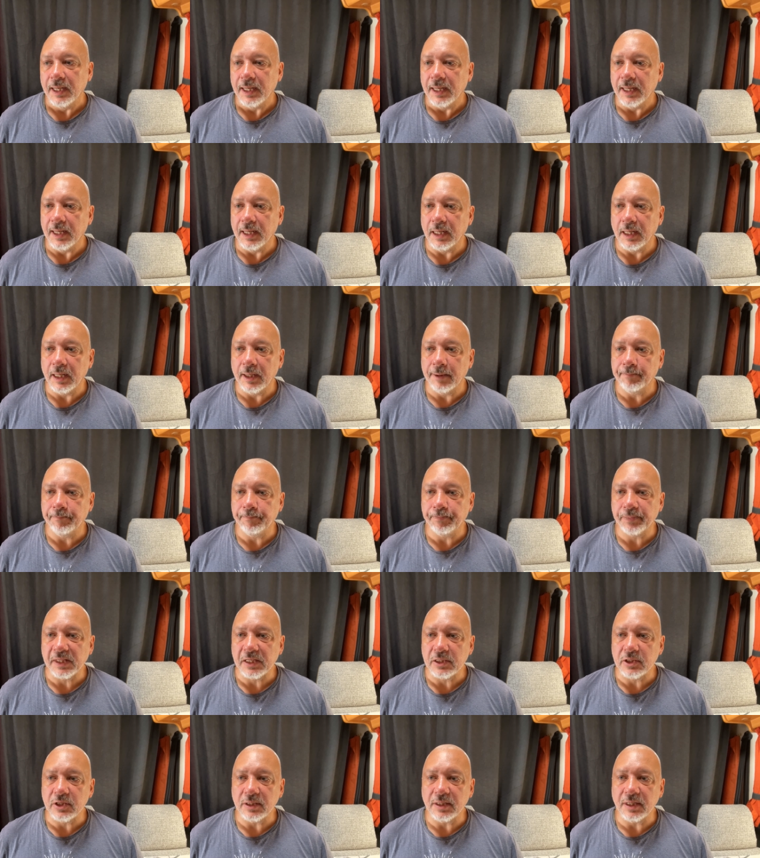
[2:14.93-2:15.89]
And
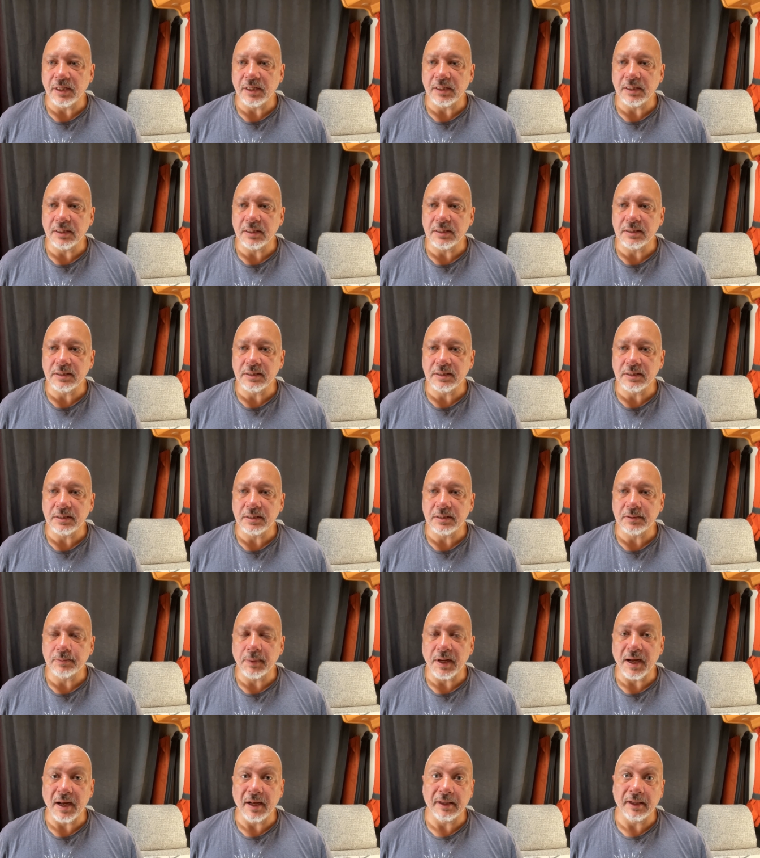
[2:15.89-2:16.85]

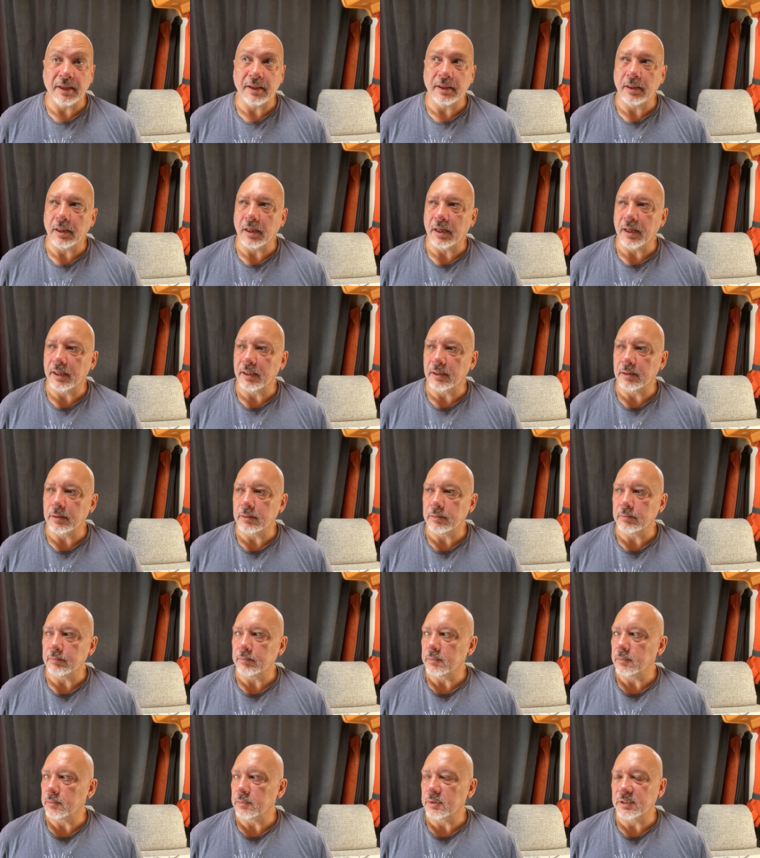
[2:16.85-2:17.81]
then I had a
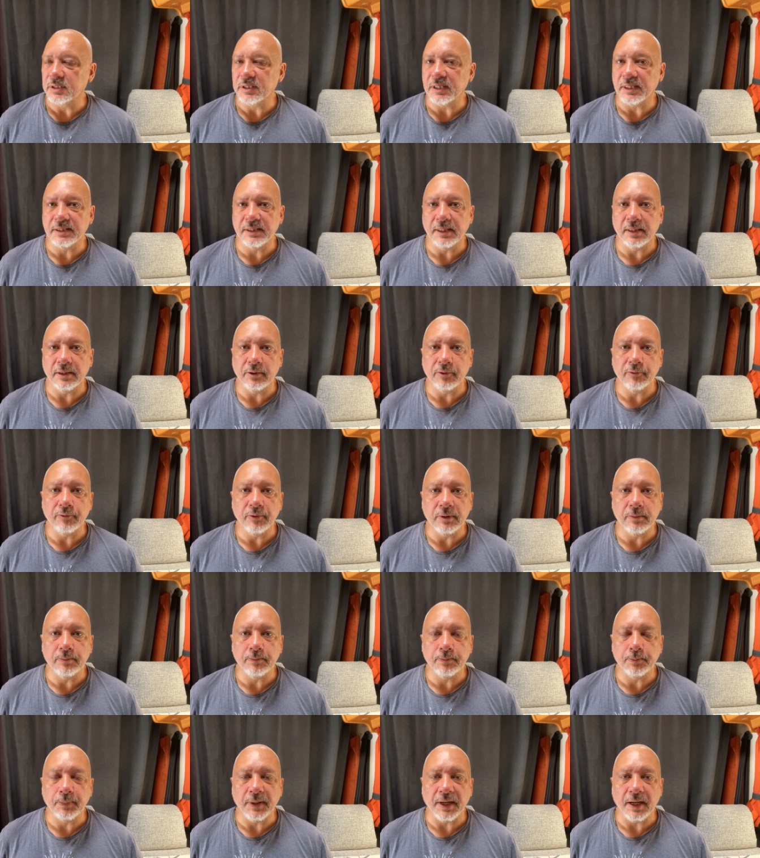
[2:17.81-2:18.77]

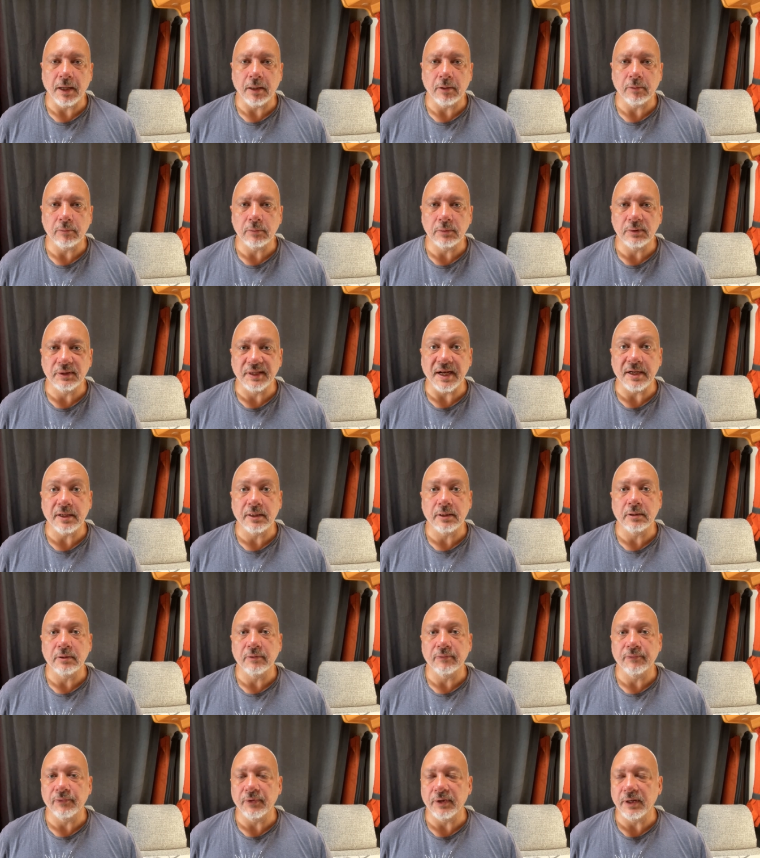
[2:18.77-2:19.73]
£600
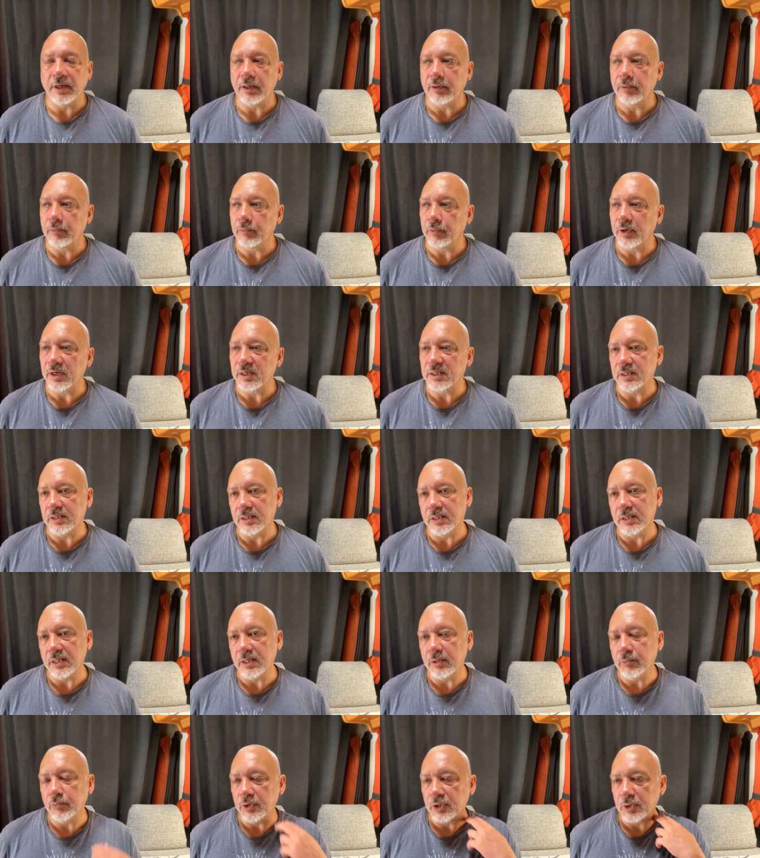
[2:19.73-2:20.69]
dental fee
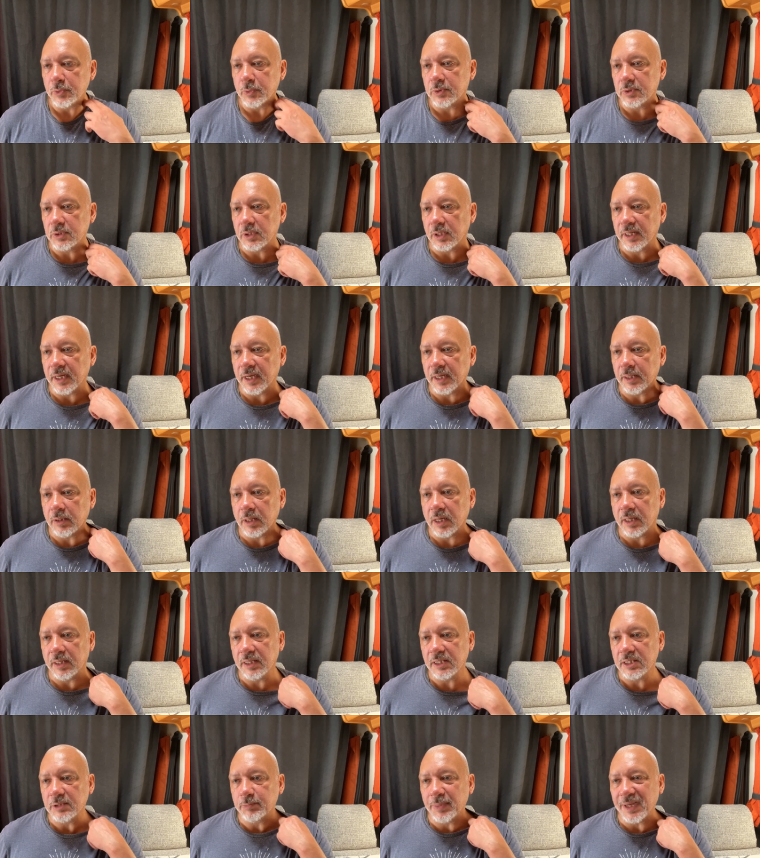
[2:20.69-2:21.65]
recently, which was again
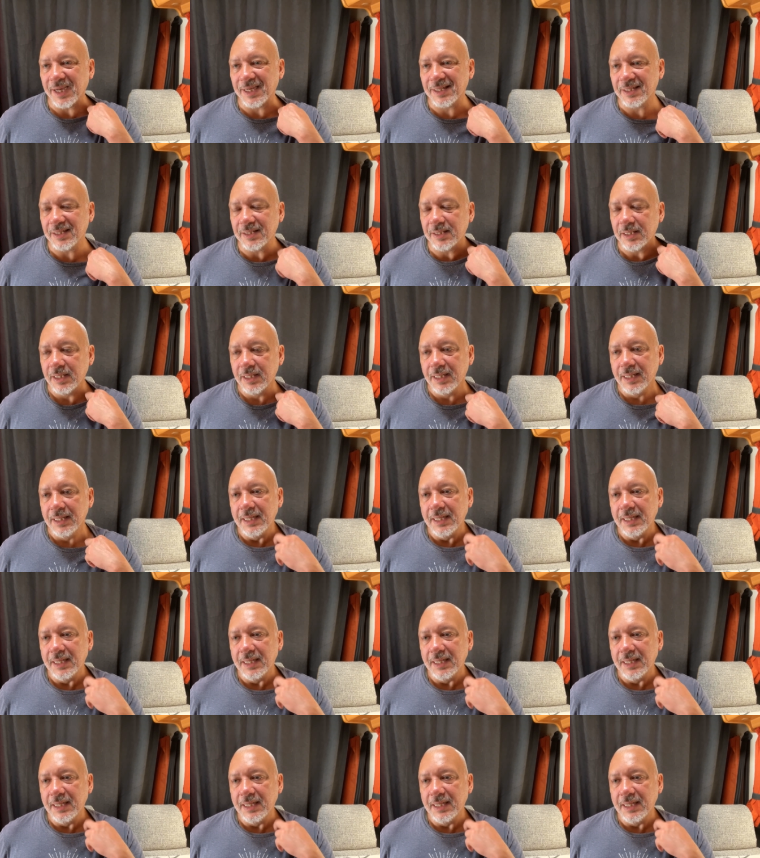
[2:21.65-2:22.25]
unexpected.